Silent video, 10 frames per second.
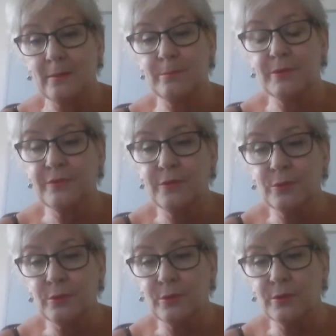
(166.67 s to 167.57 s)

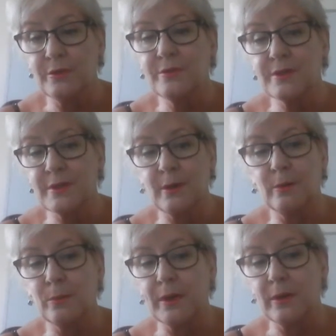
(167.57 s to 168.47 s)
before you start
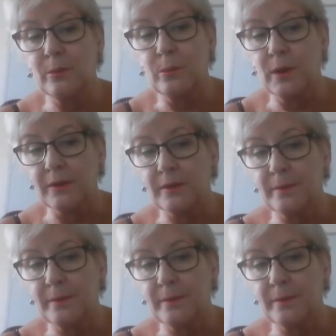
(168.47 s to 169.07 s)
week 1.